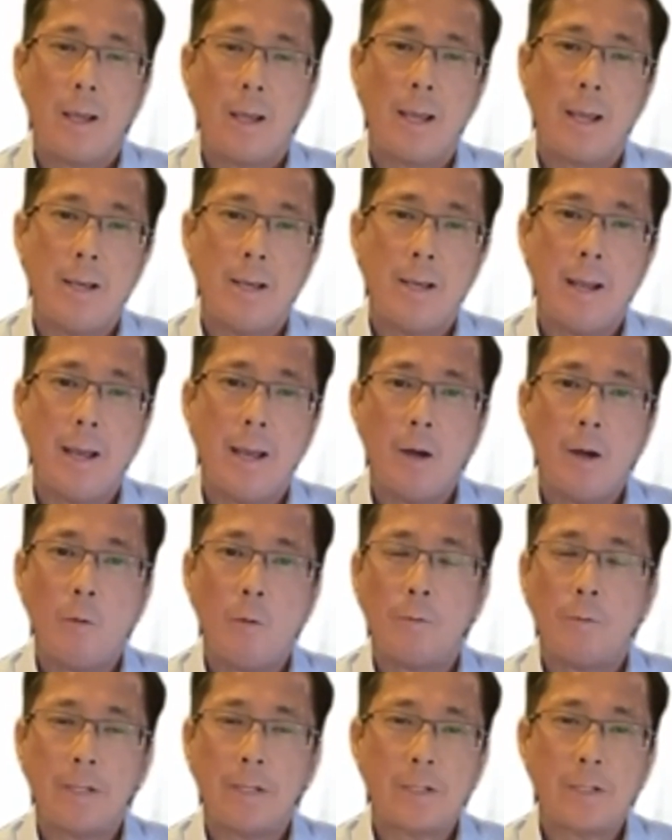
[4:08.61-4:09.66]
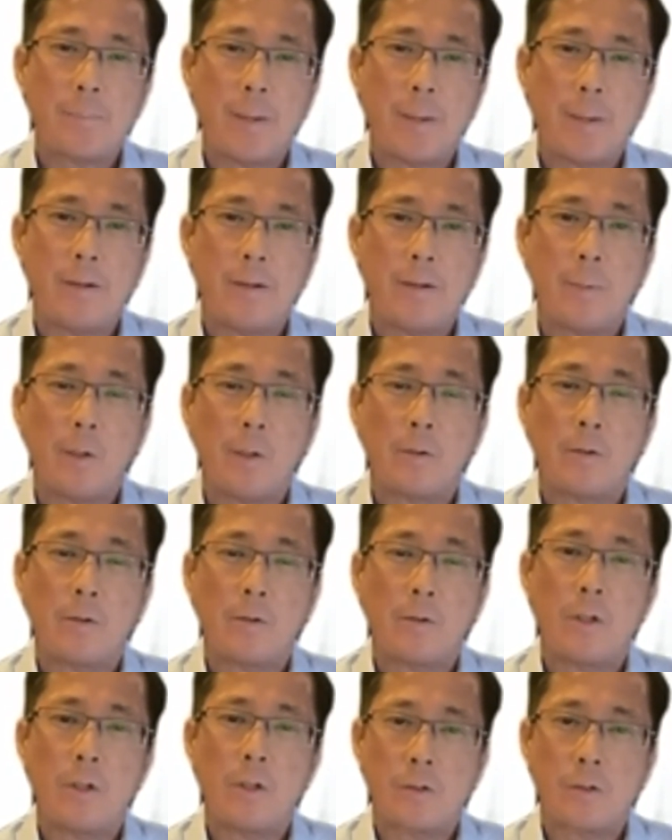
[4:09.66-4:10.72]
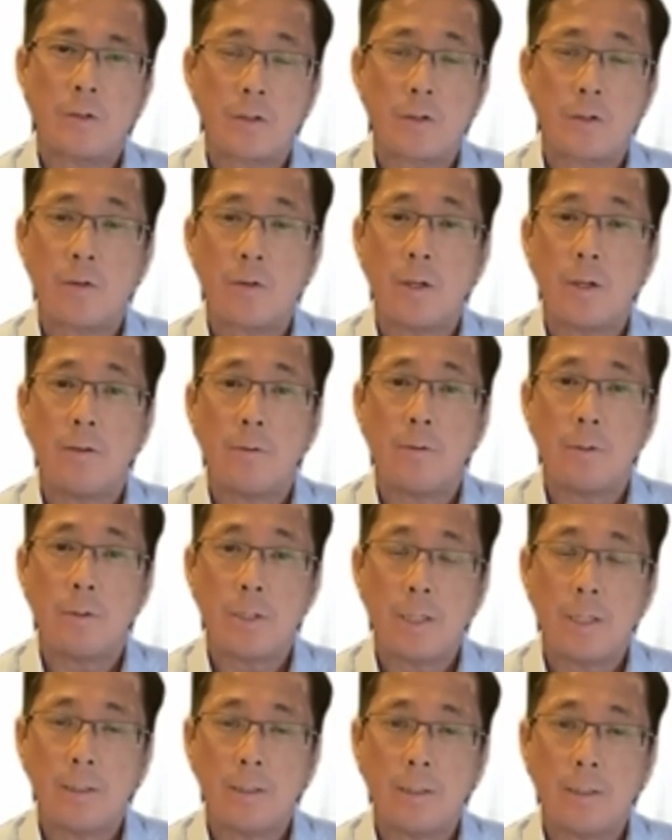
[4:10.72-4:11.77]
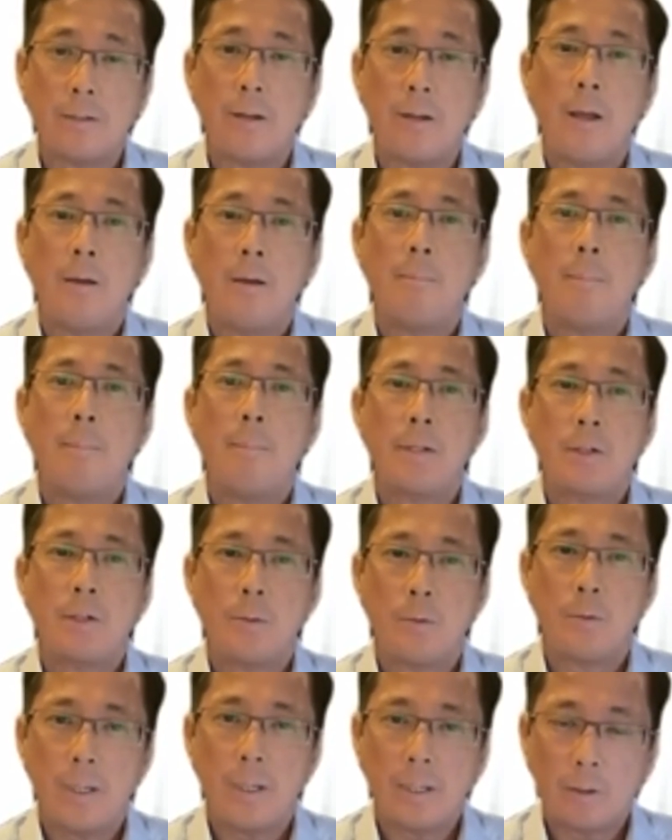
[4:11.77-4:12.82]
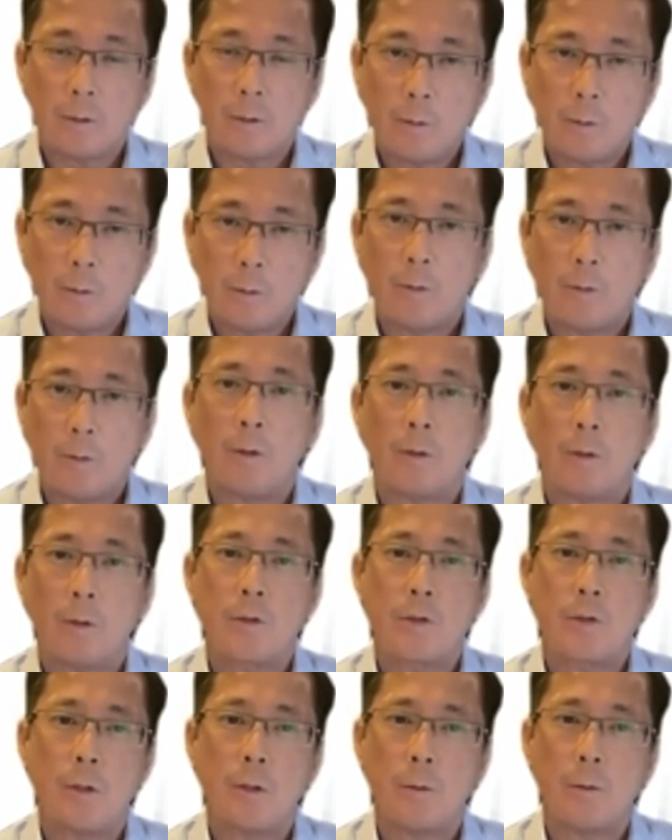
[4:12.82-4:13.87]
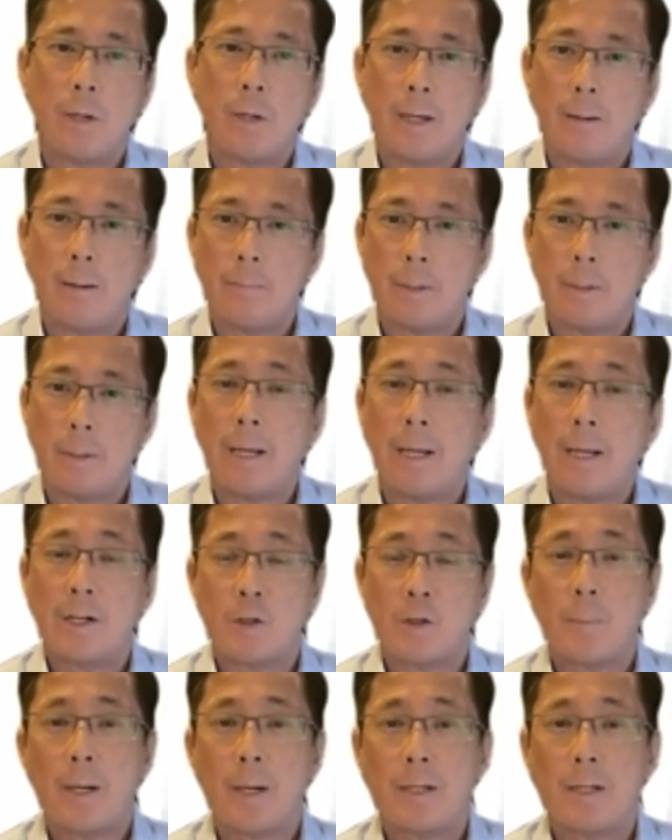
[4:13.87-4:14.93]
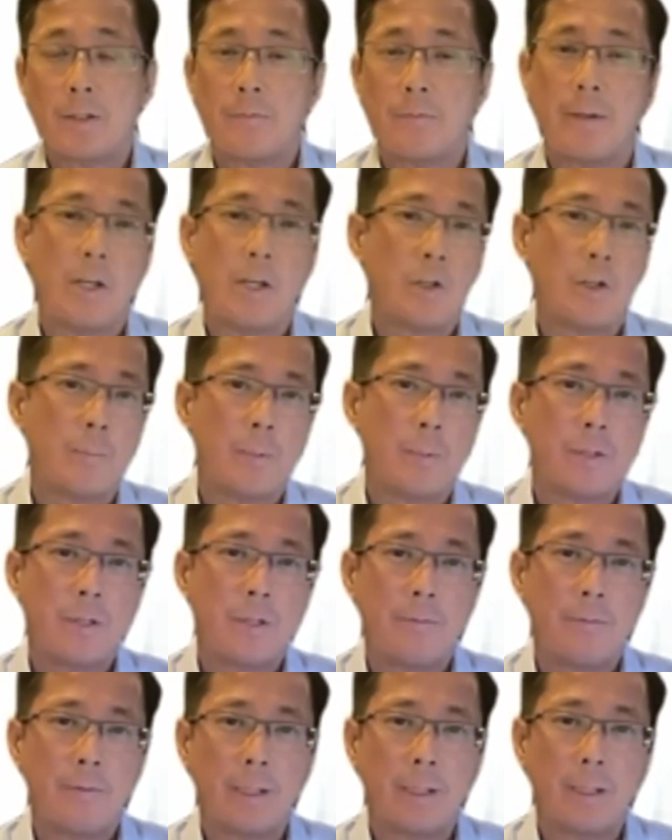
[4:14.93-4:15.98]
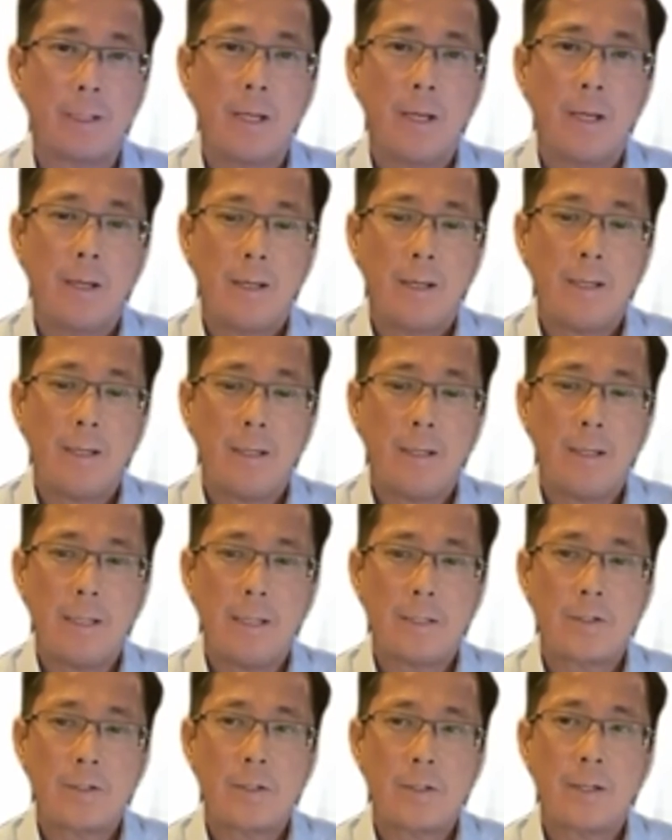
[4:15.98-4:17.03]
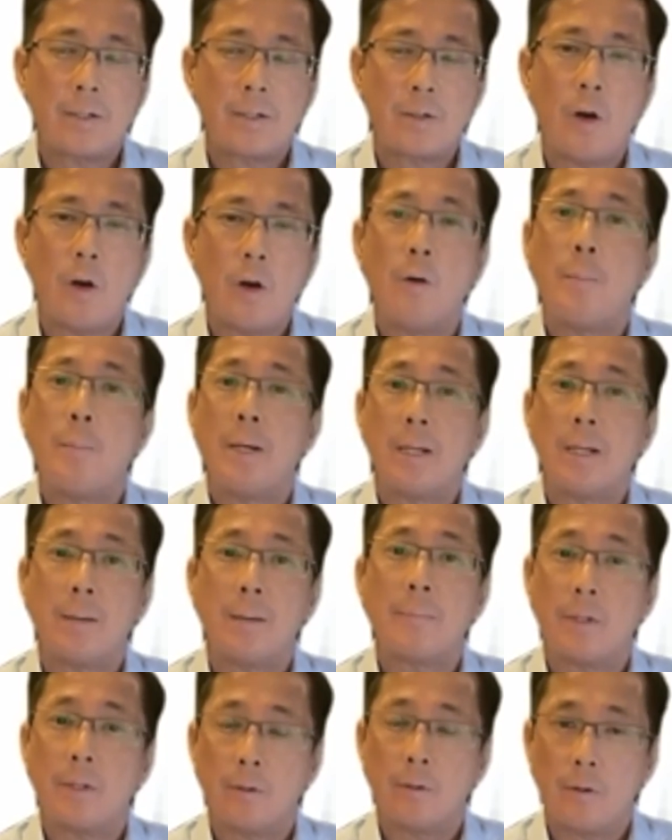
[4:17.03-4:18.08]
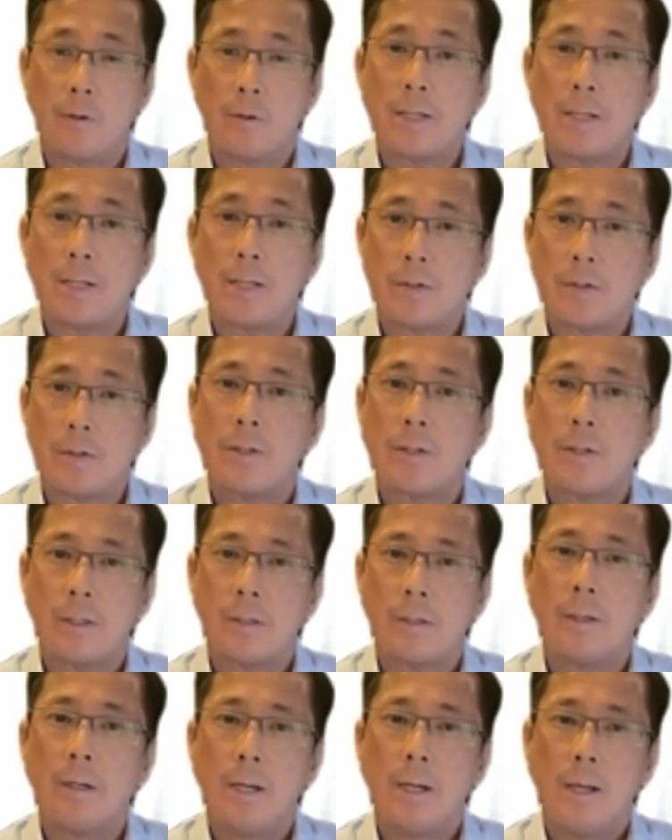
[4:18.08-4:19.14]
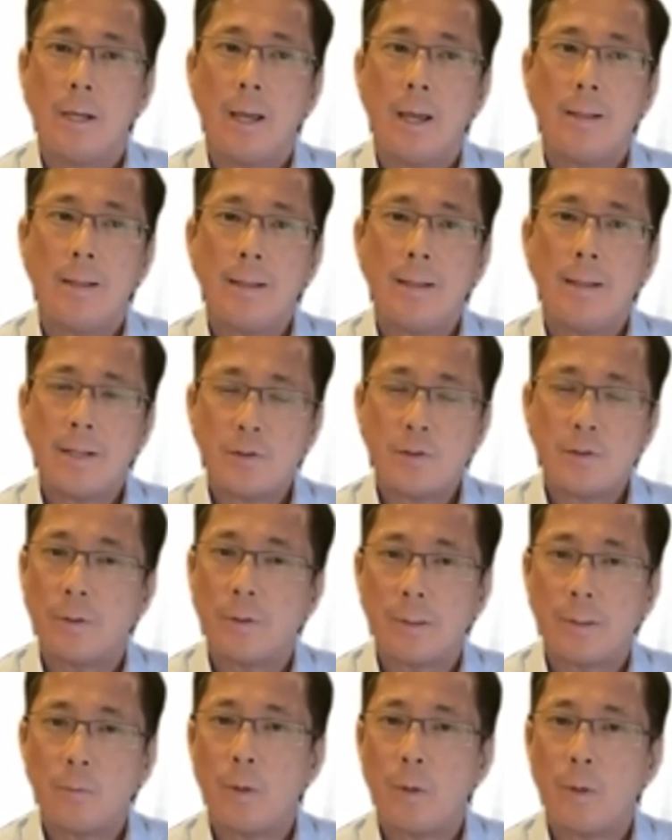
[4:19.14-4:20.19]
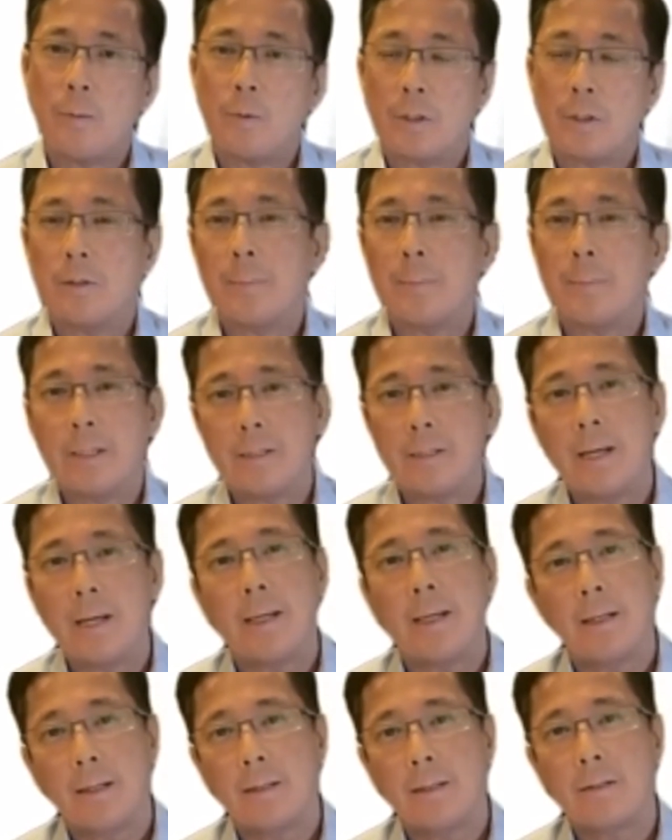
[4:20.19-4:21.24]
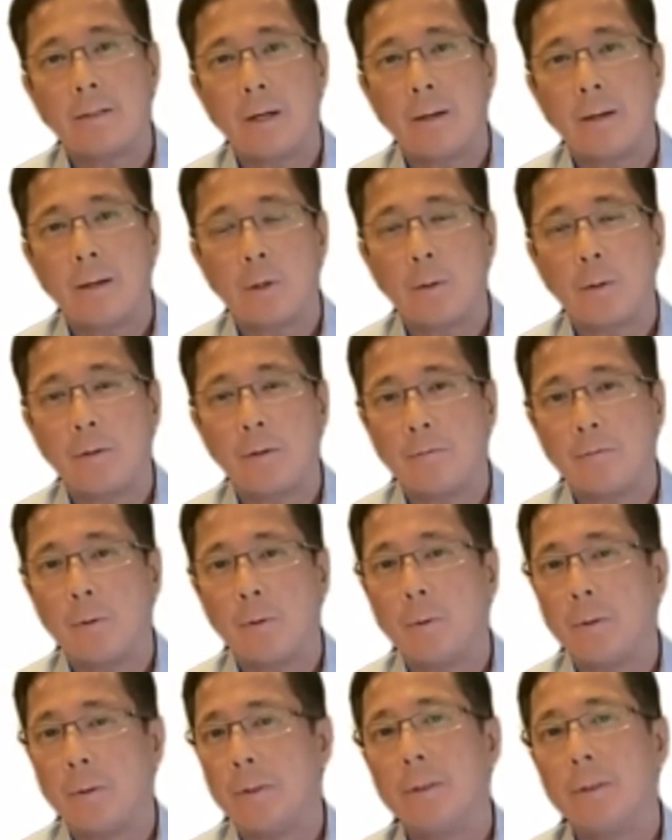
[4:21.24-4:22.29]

And now we've expanded beyond just Australia, New Zealand but to include also um, large parts of Asia Pacific, it, it, starts opening up the horizons here. And, and that's really where we're going to be taking it um, going forward.